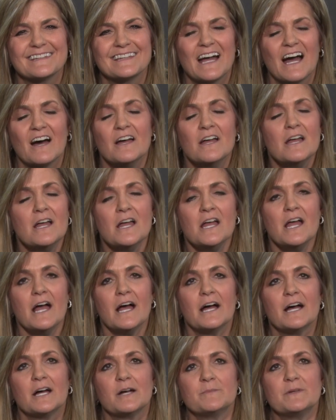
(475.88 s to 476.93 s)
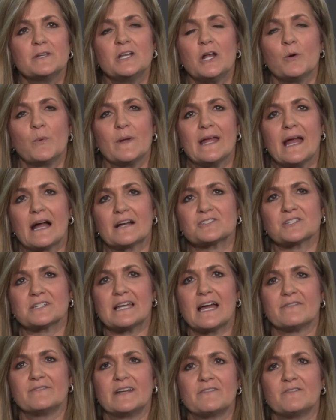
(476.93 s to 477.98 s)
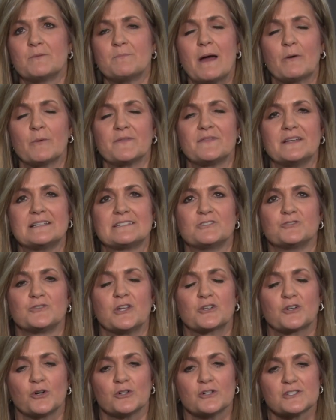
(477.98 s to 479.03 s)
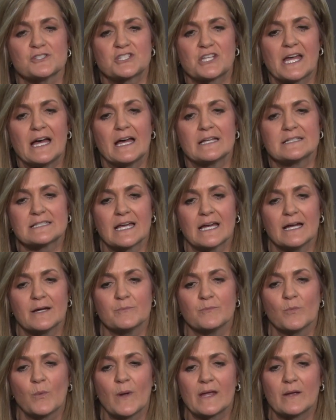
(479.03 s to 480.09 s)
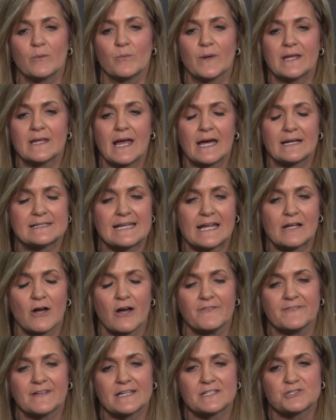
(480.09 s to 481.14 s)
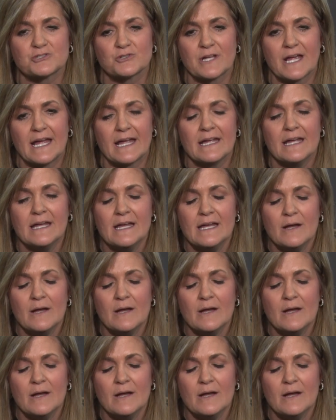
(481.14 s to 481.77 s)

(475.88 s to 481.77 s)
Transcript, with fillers: Yeah, um, you know we actually haven't even met with the, the girls yet. Um, we we day off yesterday.